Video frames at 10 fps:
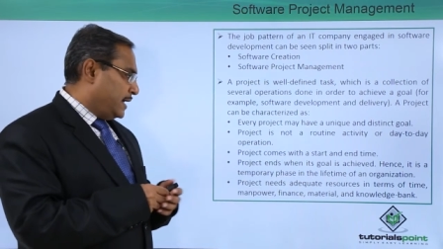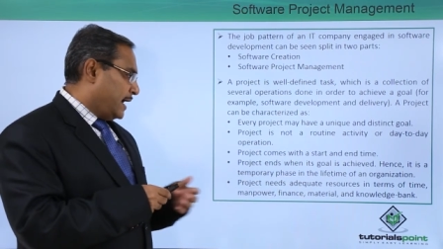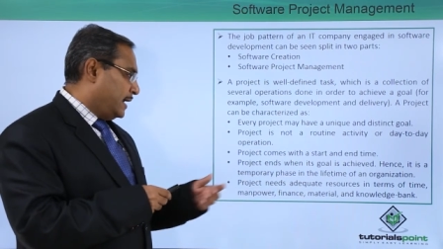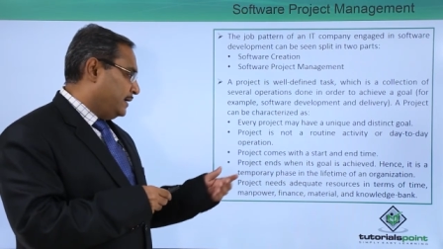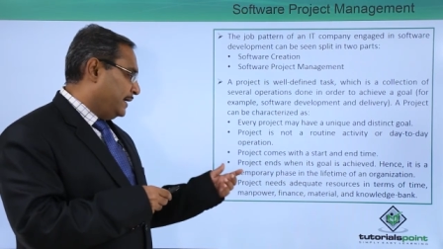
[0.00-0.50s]

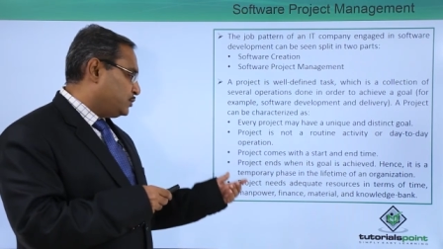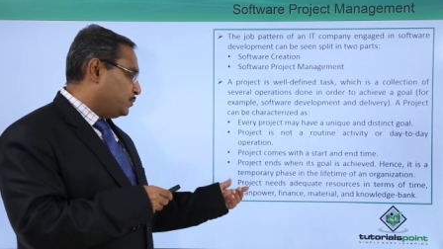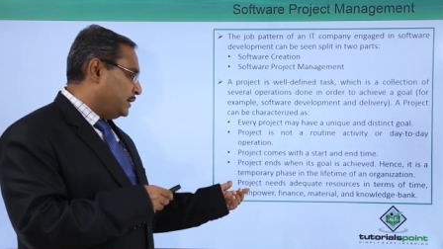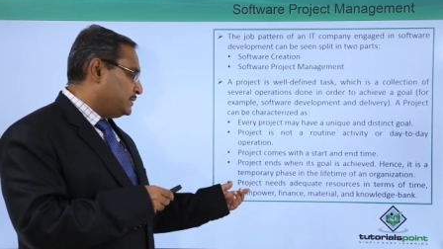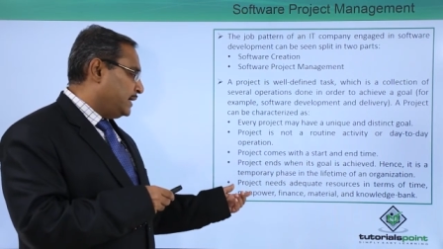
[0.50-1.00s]
And next
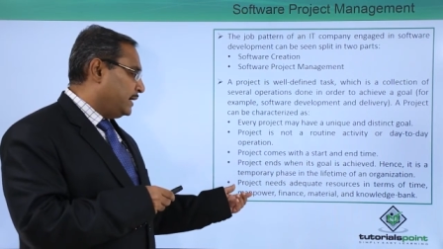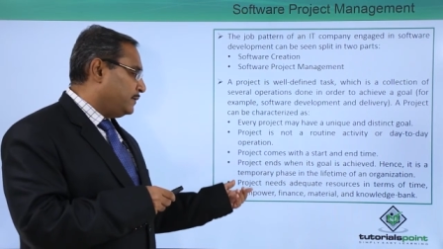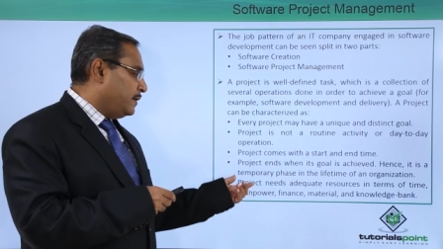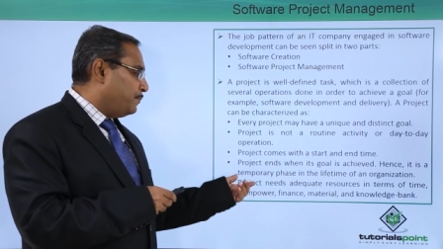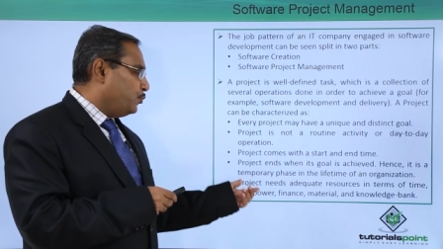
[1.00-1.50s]
one is
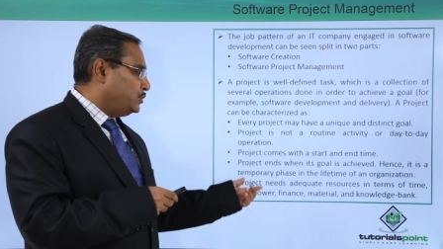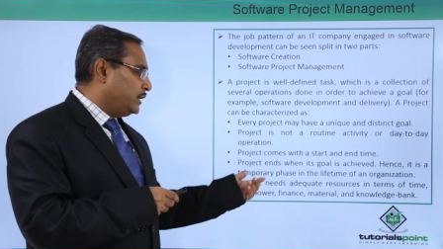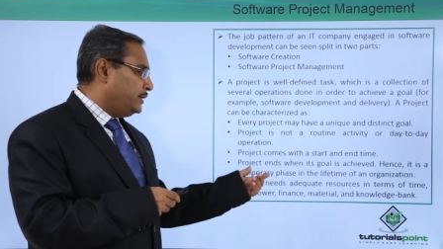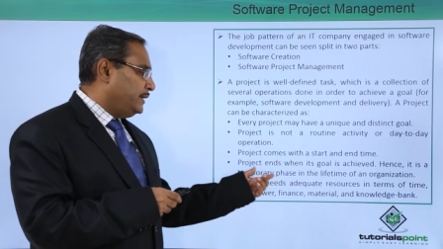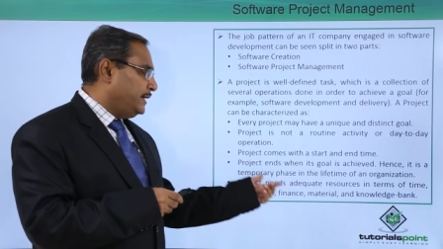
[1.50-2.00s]
that
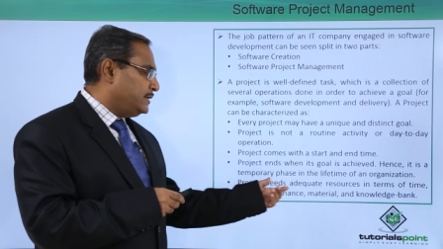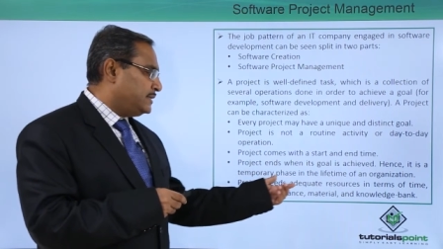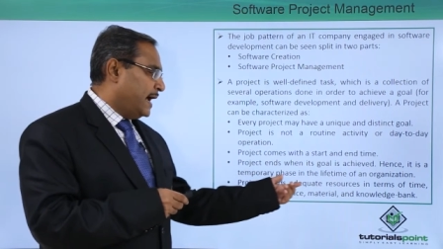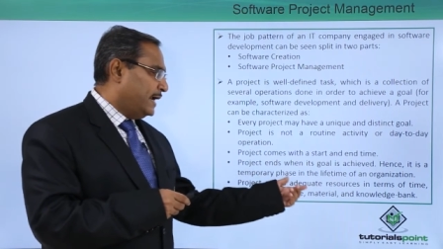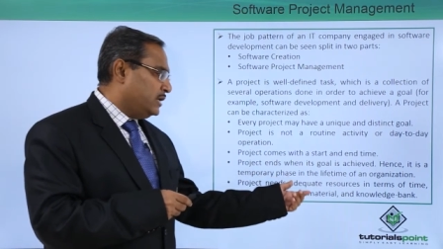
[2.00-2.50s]
project
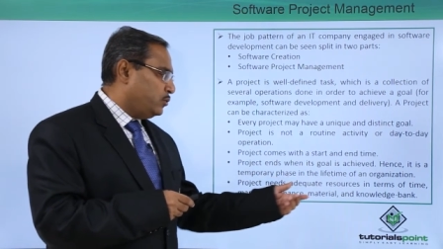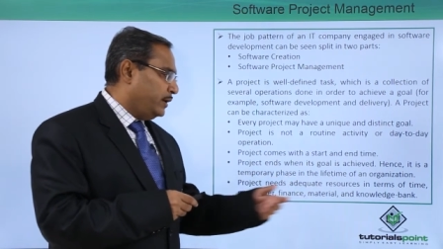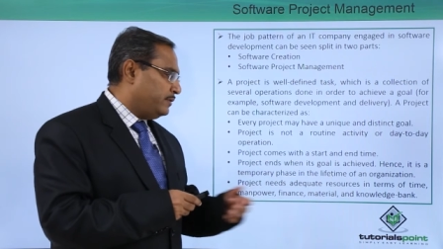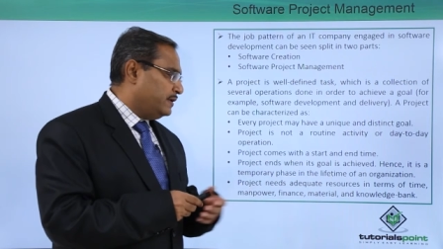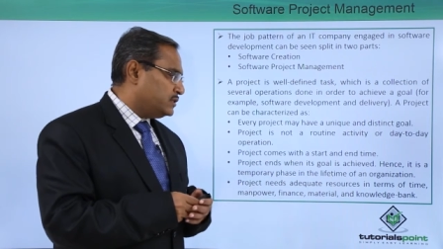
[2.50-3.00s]
needs
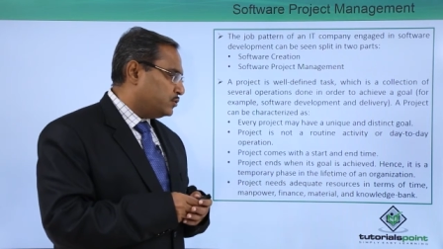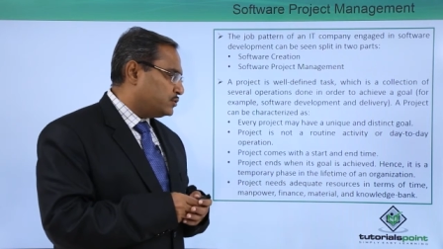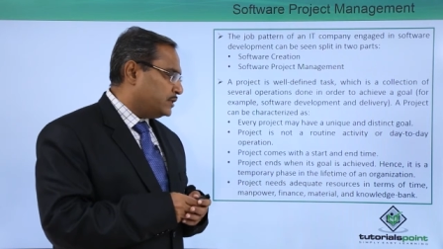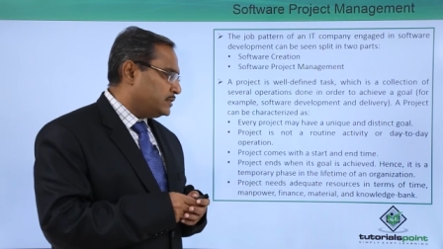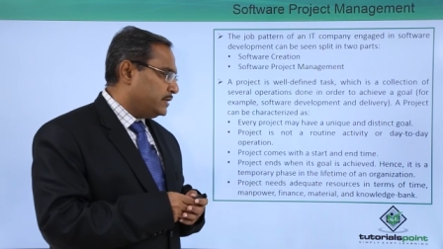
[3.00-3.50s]
adequate
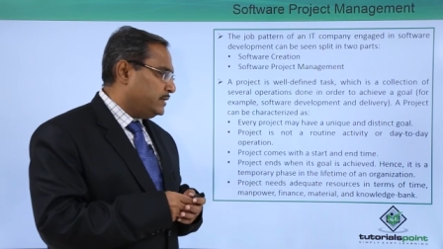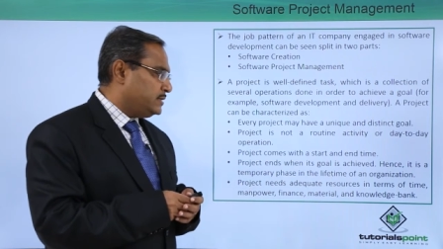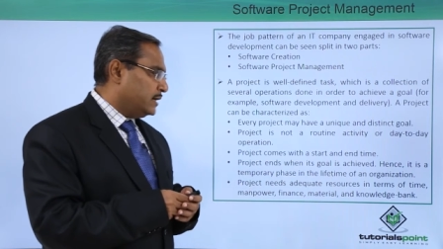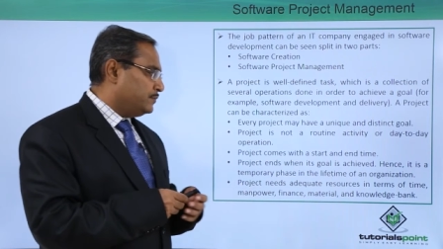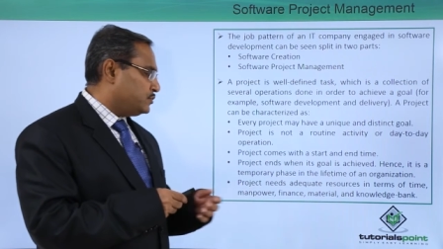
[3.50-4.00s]
resources in
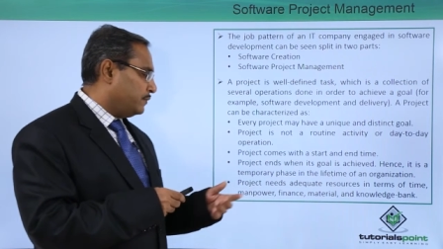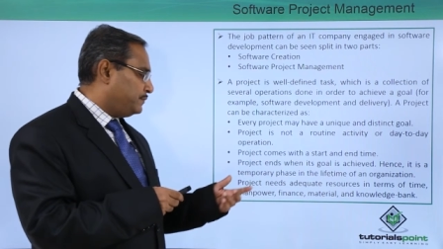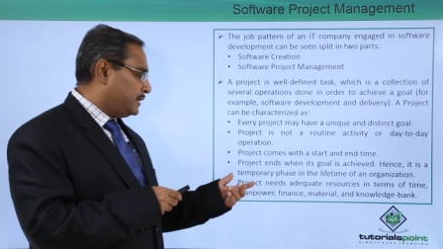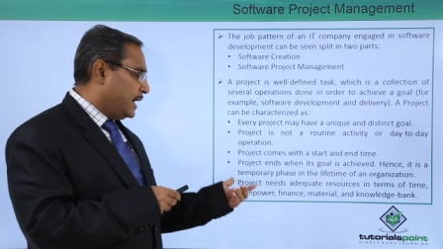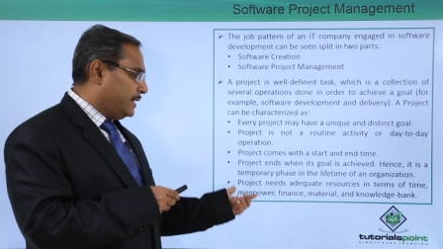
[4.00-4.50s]
terms
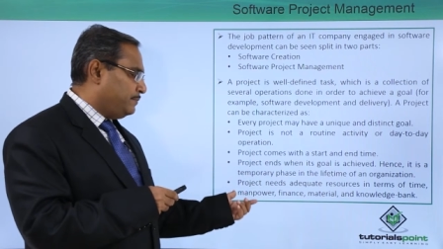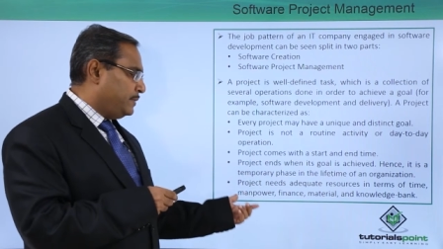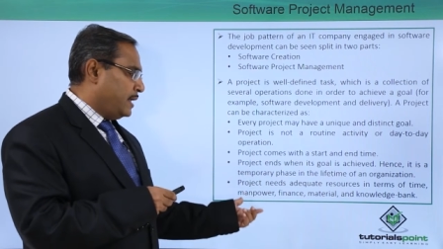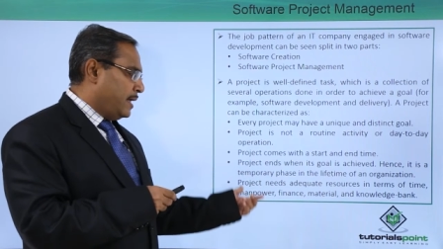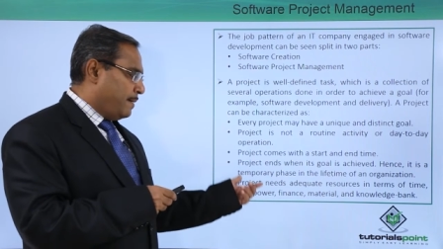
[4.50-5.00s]
of time,